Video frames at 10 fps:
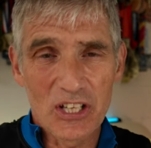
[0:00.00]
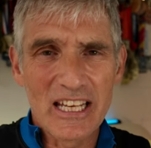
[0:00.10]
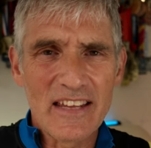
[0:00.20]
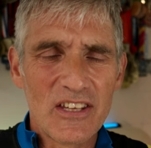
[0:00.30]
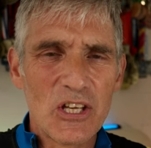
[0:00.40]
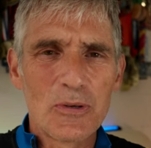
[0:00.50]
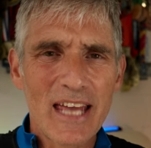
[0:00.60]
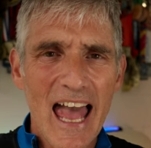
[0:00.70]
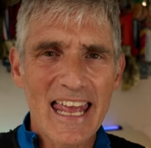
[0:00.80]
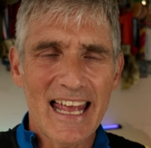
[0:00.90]
certainly in the
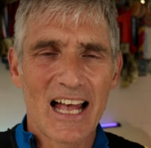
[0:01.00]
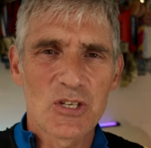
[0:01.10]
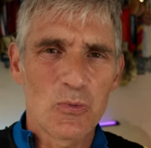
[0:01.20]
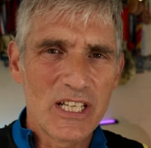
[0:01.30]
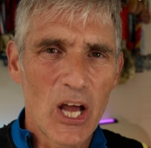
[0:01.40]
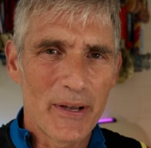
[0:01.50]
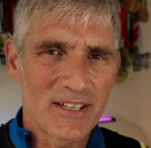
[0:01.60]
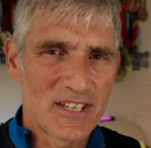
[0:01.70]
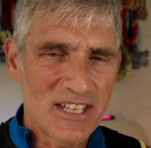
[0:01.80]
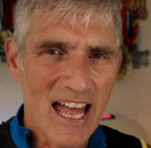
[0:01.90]
UK as we know
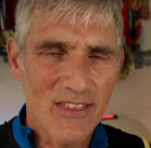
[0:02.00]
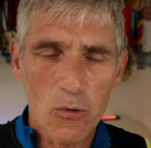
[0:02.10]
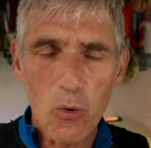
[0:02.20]
it today. There